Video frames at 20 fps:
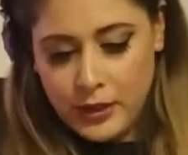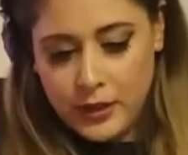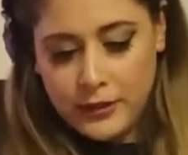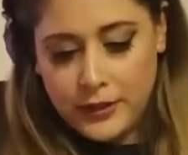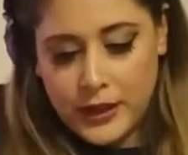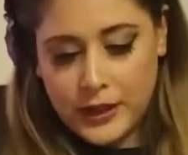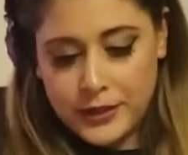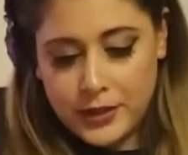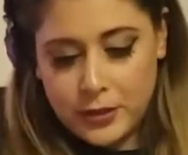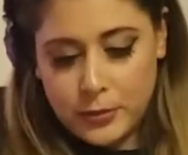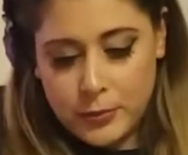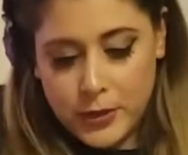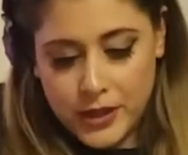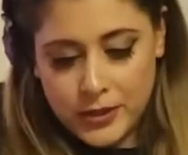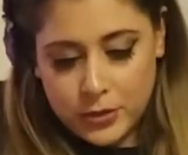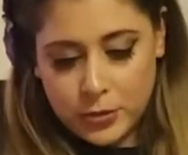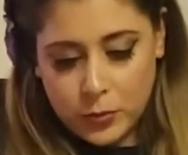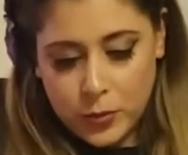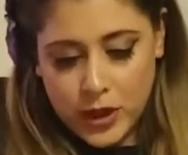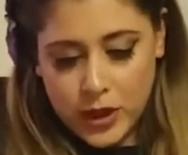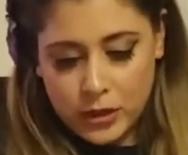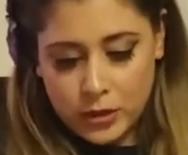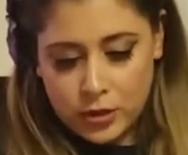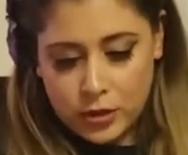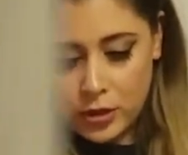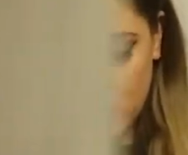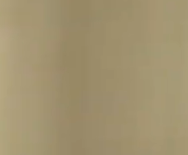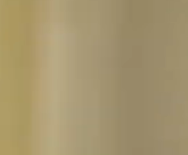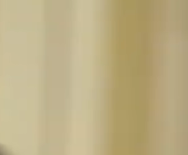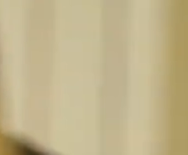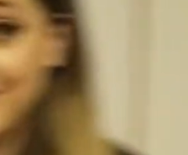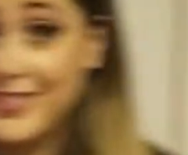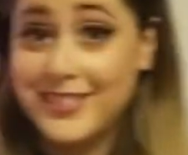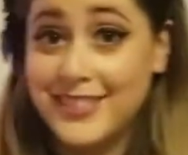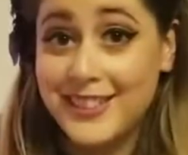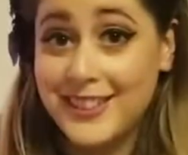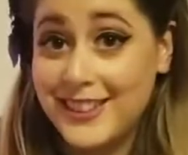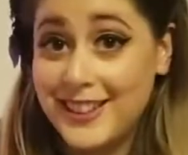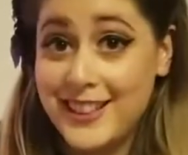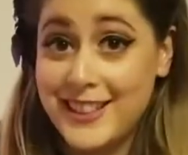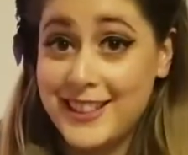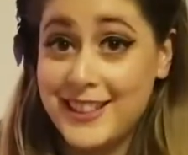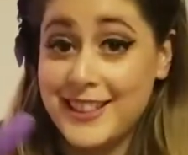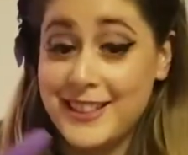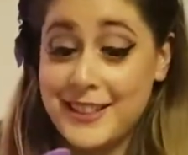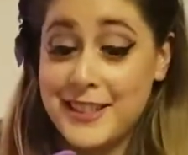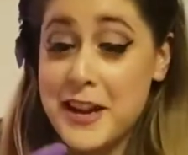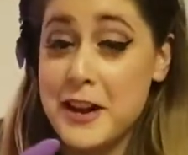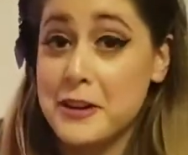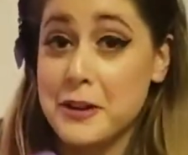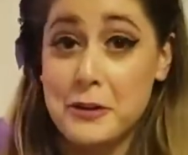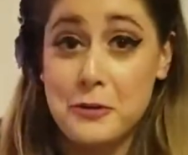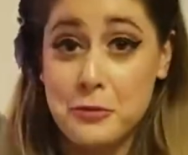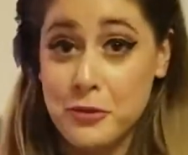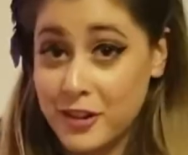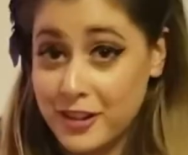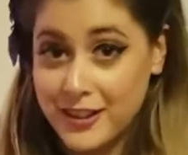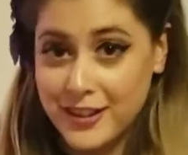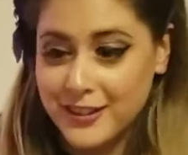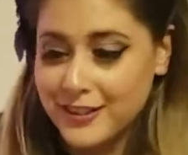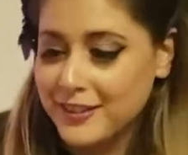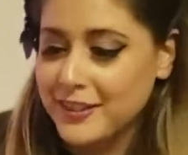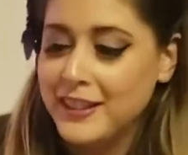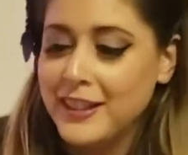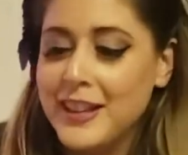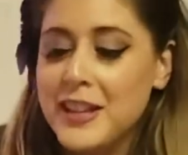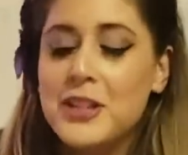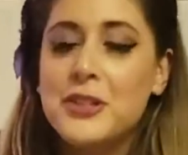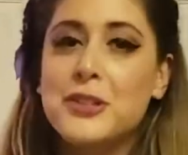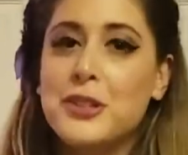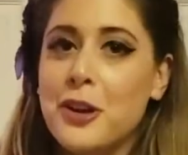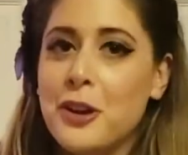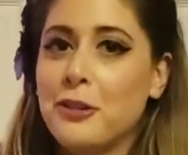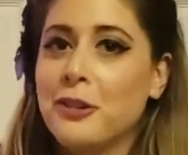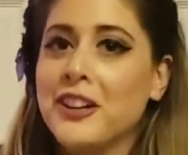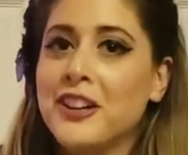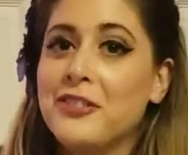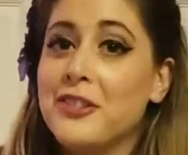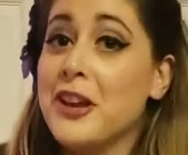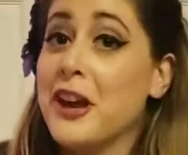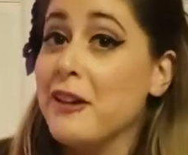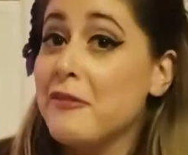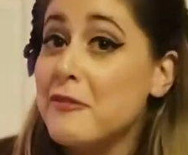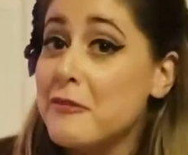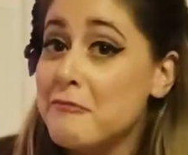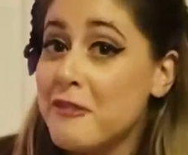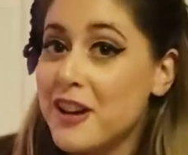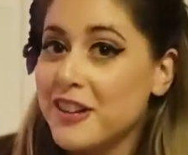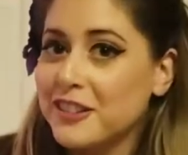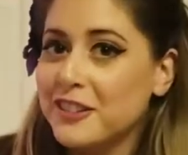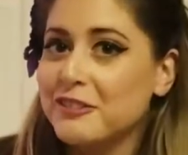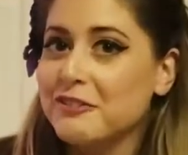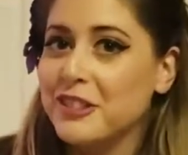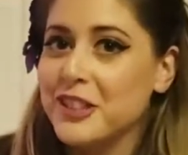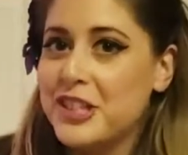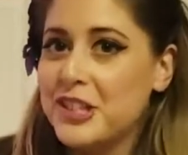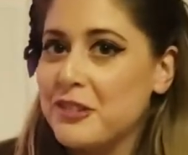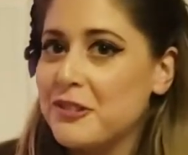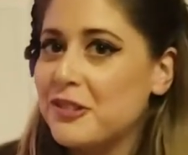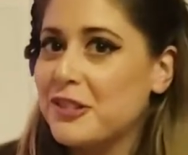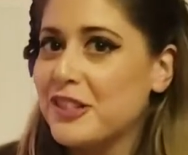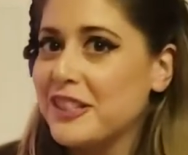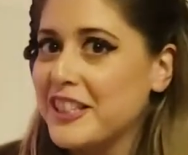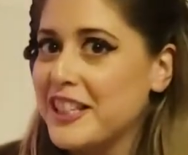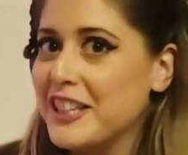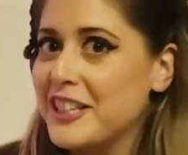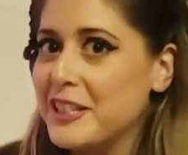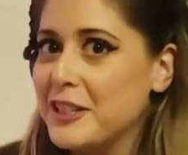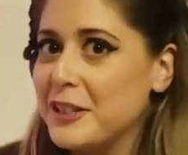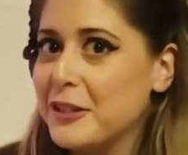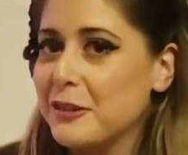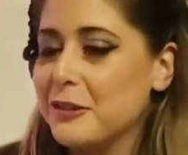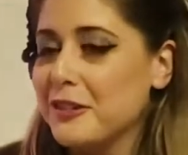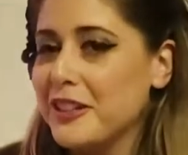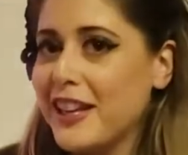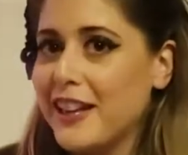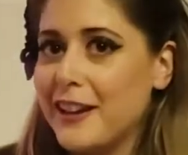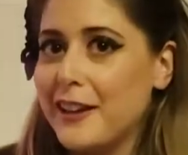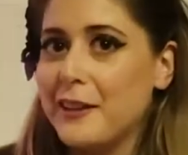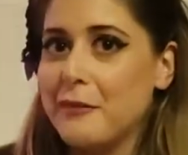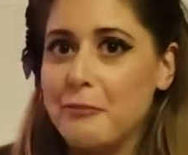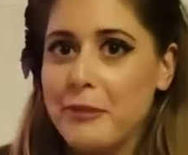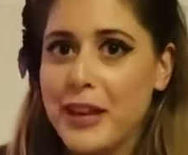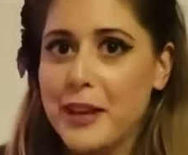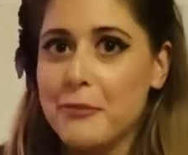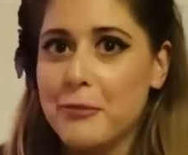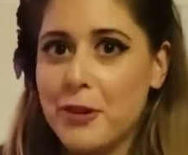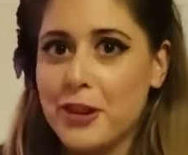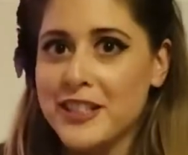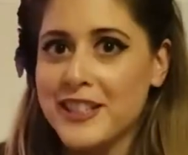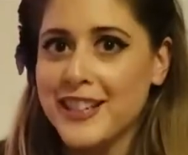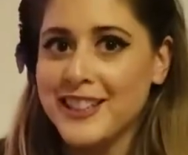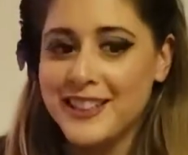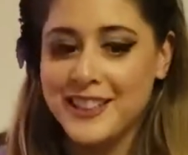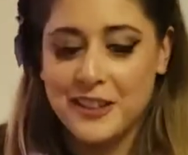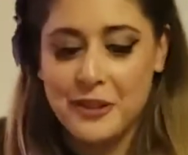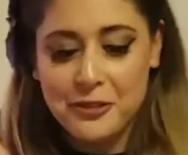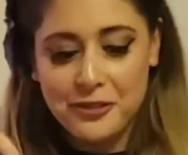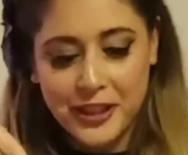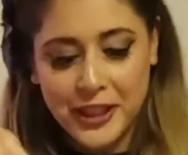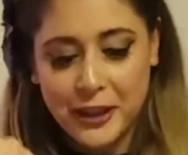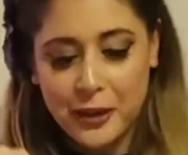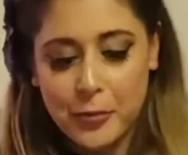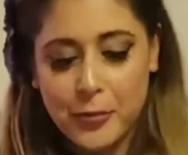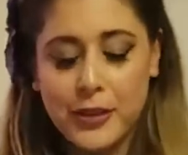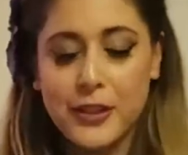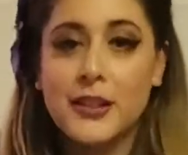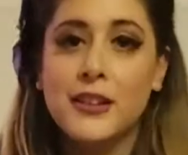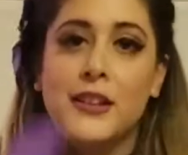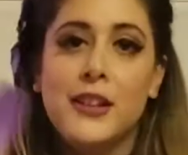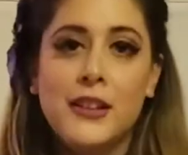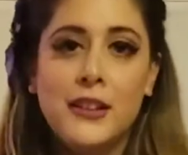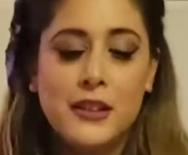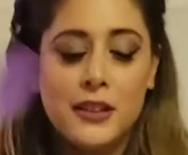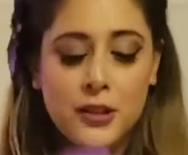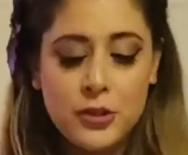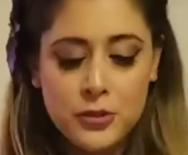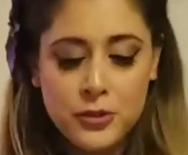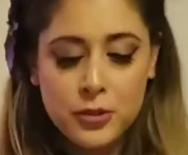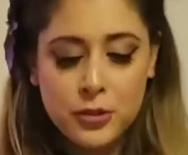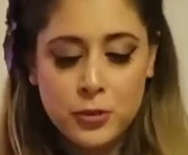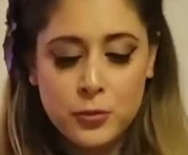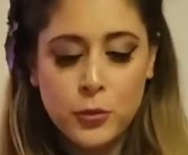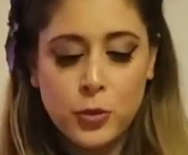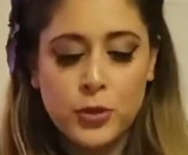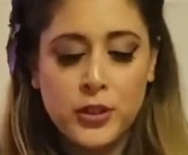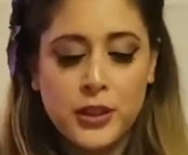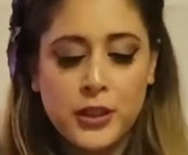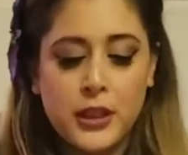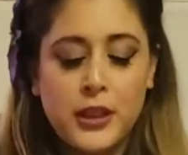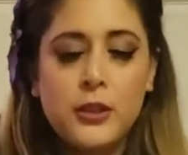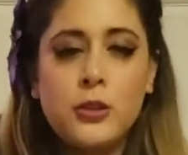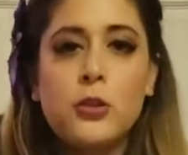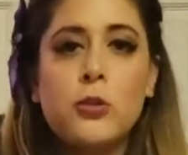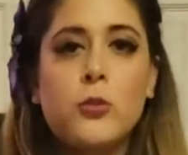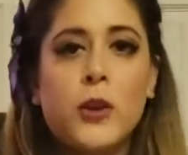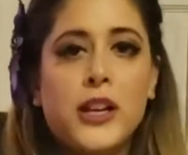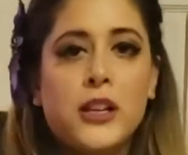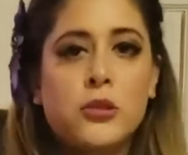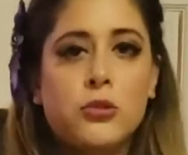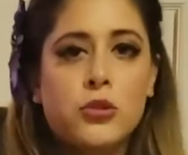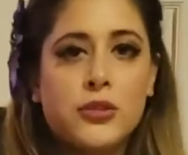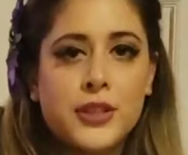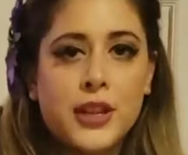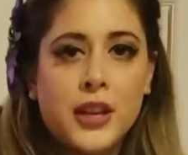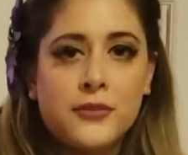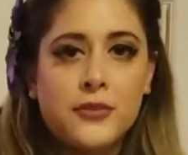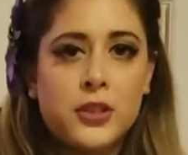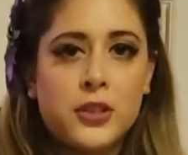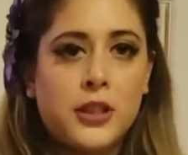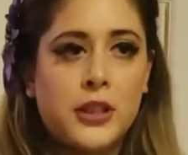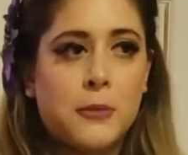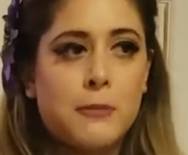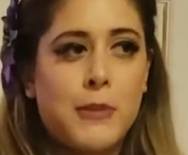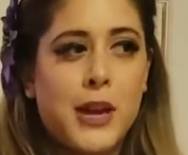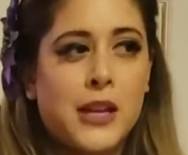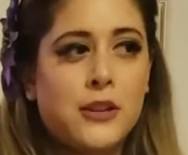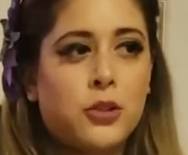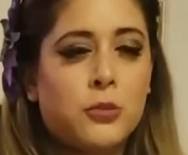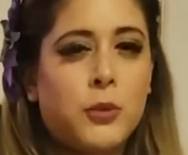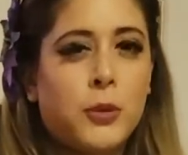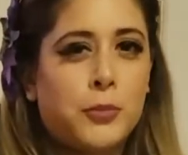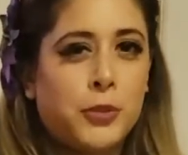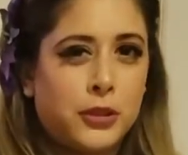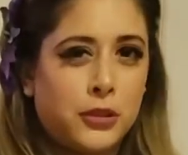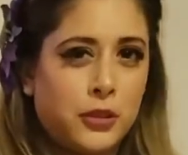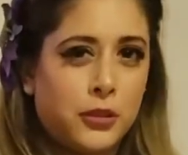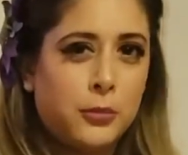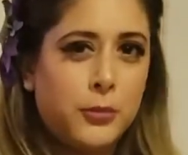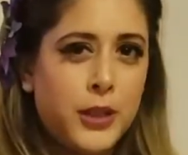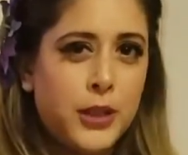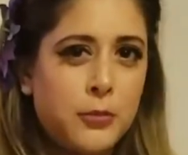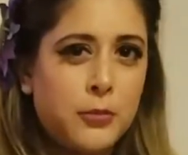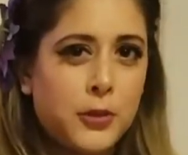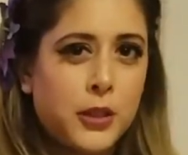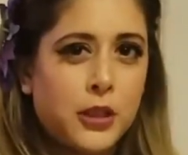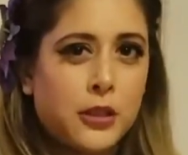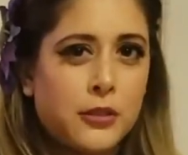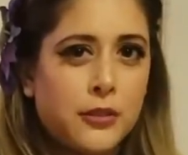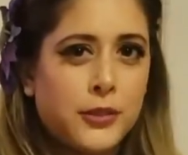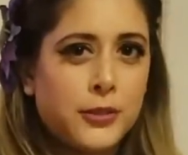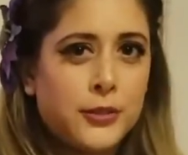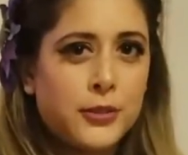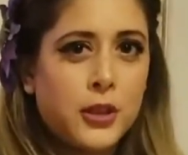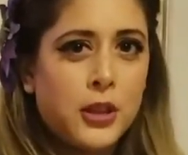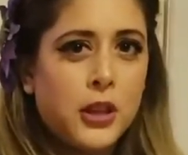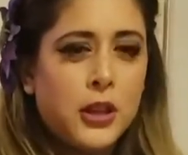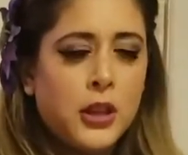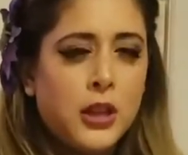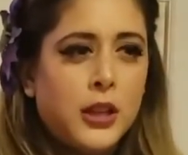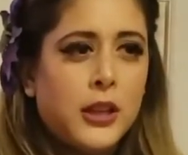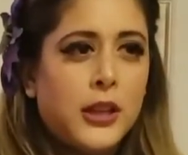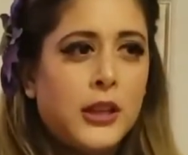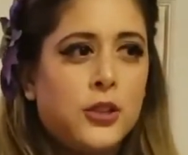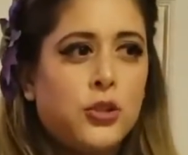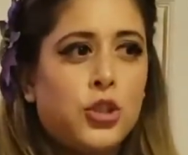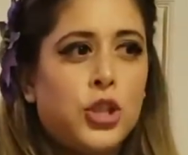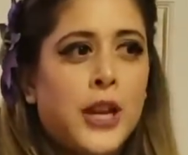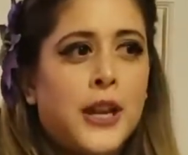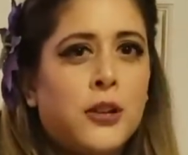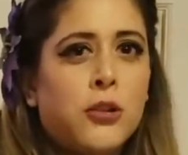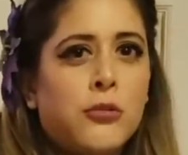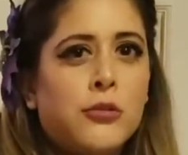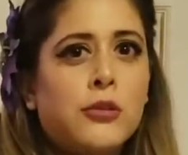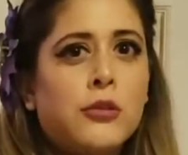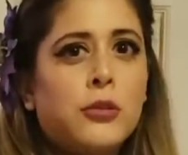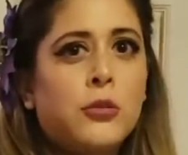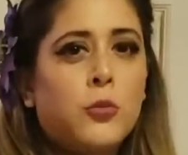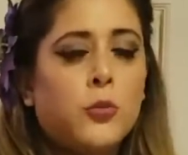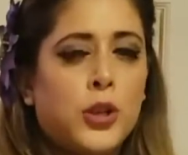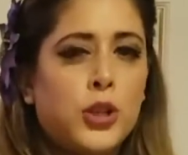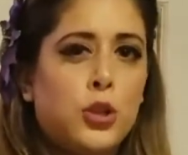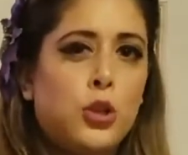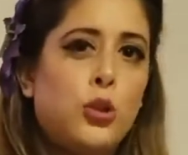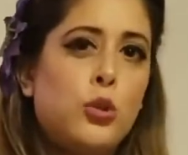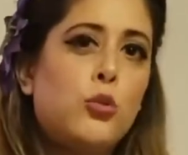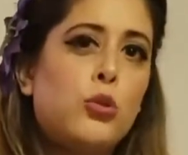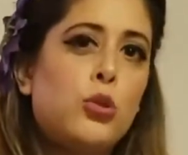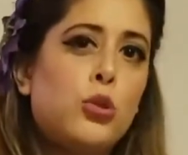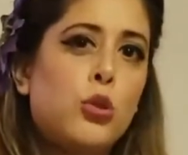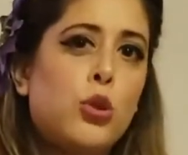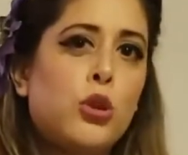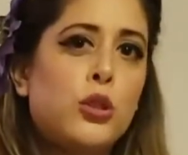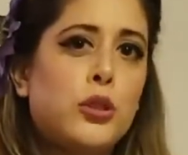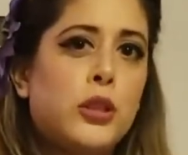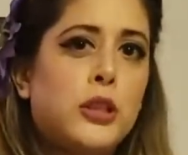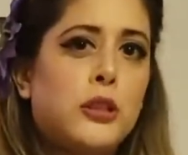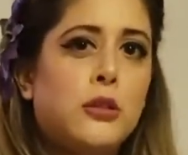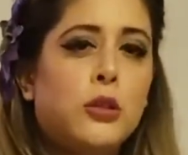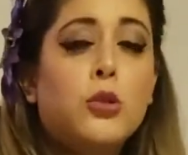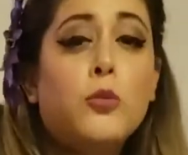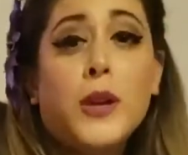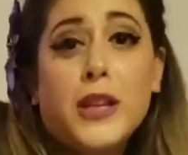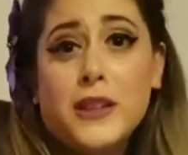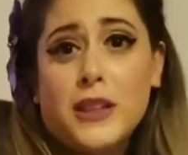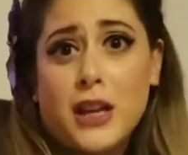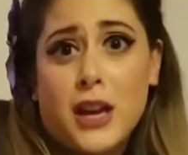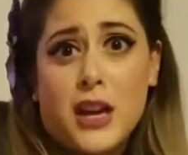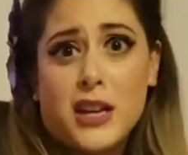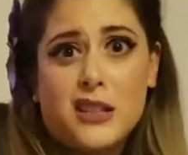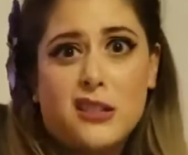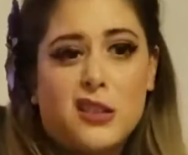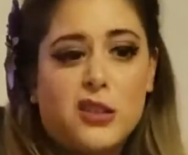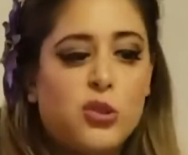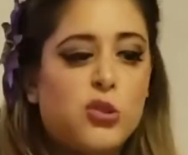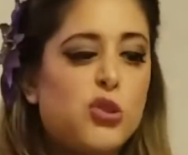that's the best way to do it. This is not gonna work. So if you have a muddle, which usually I do, yeah, bad bartending over here, but I'm gonna use a spoon, and either way, you just have to like mash them up a little bit, because in general, when you you add the ice and you